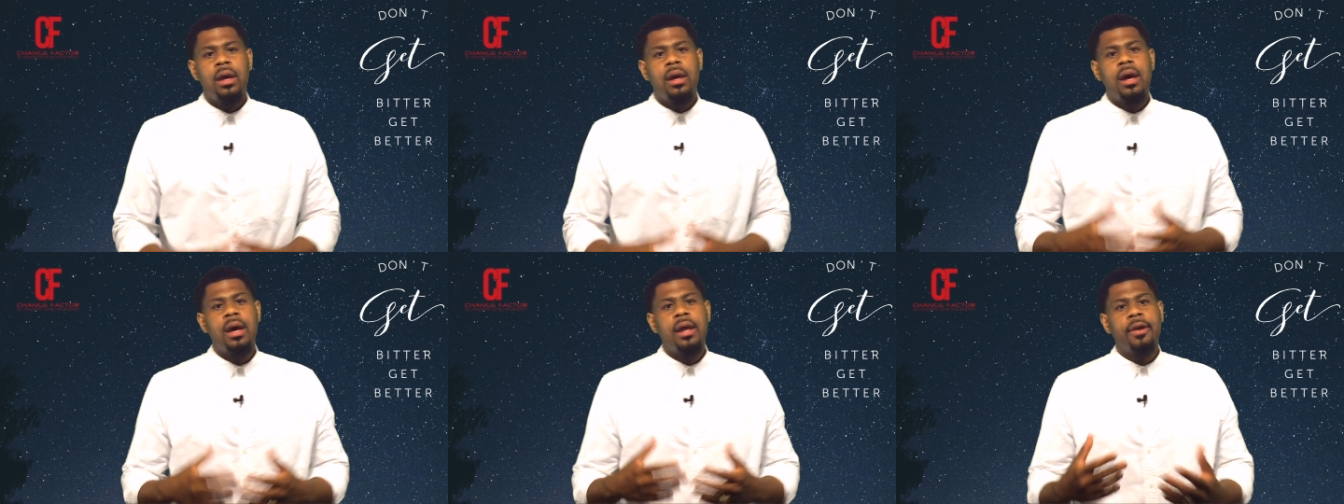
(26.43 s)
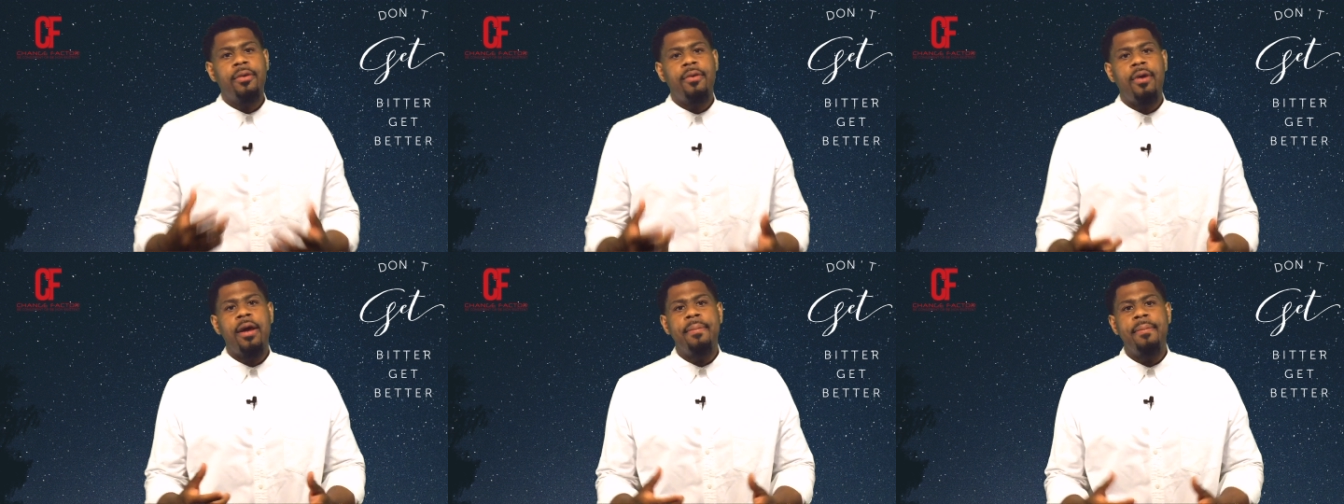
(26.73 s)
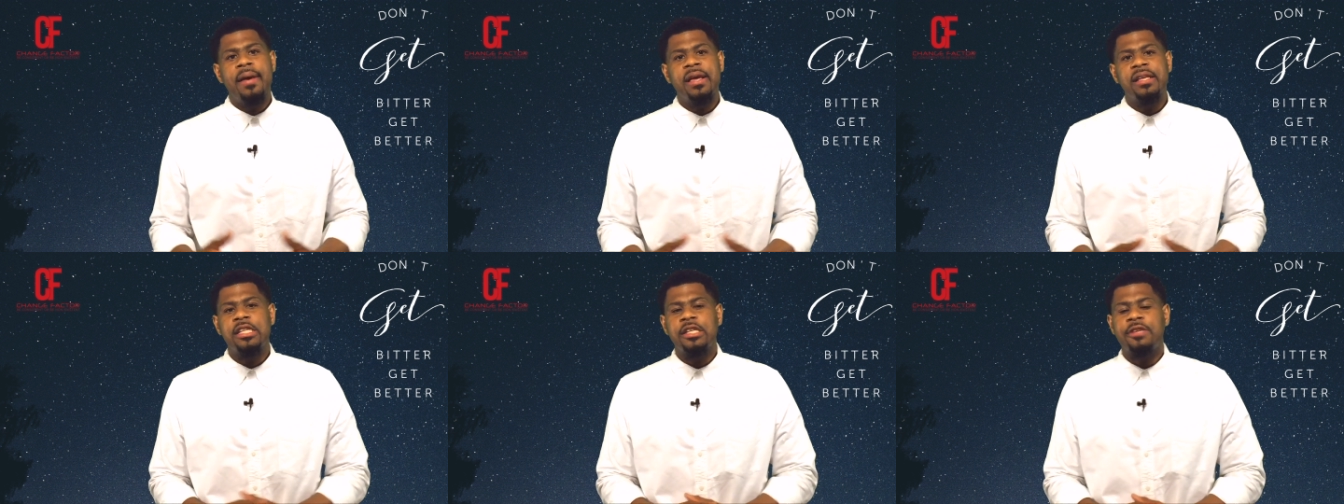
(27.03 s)
Got a great
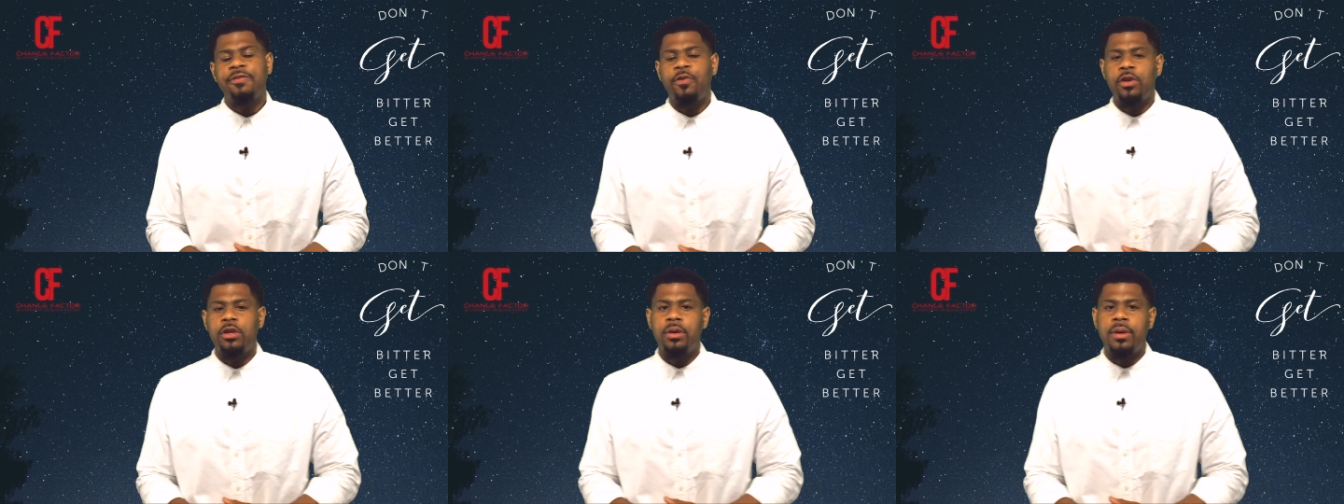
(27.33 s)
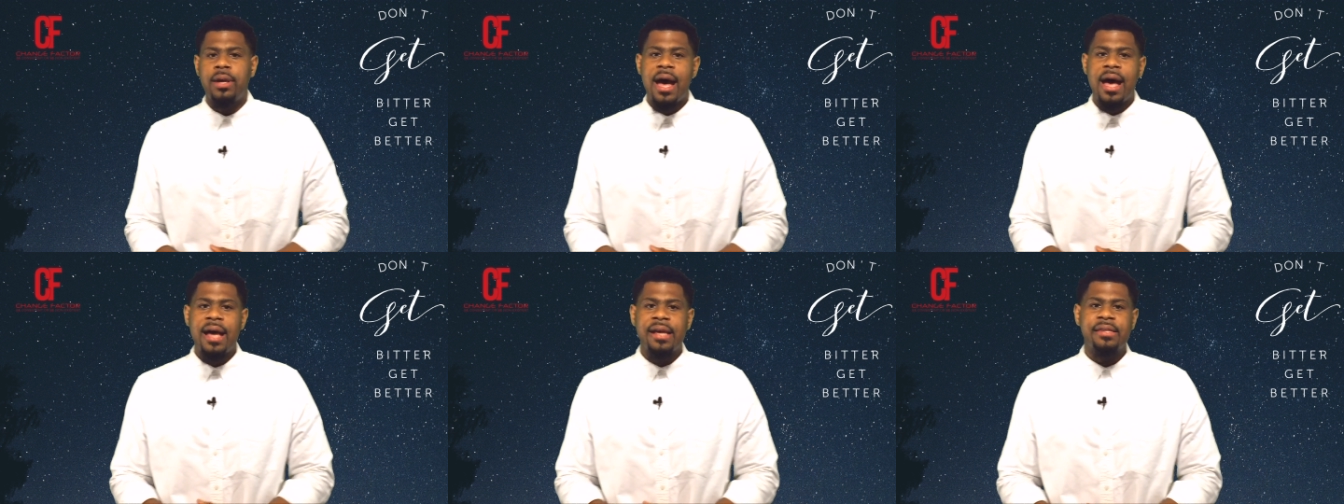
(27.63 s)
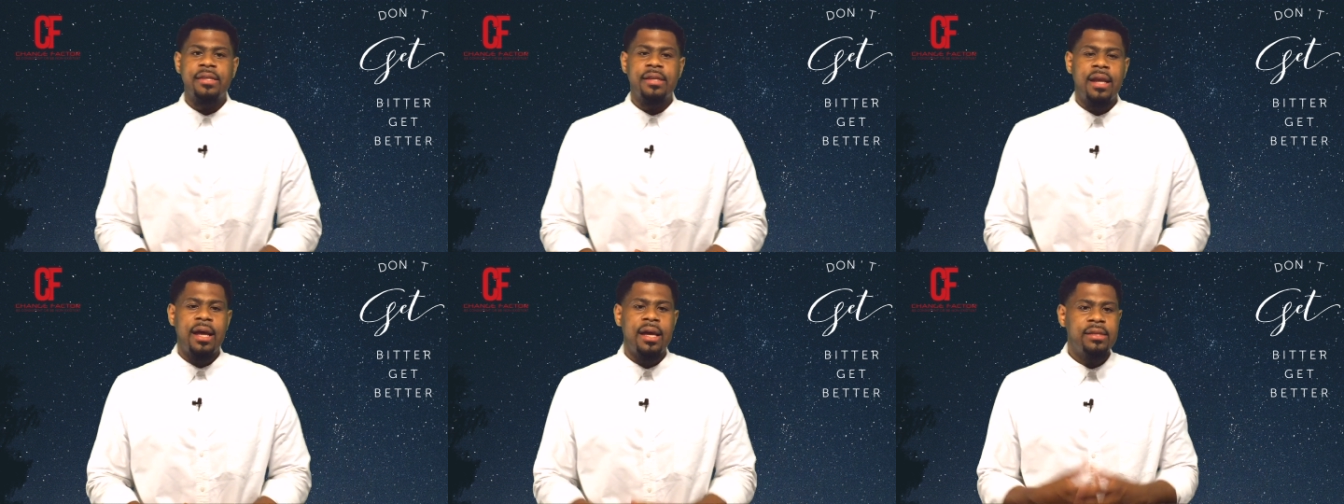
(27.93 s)
message for you guys
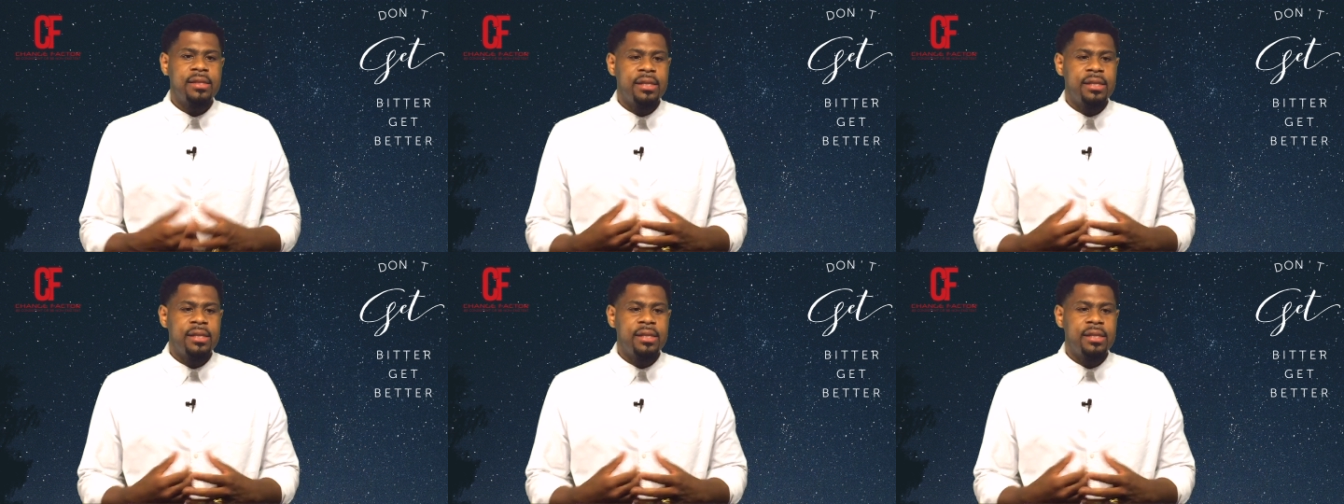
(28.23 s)
today.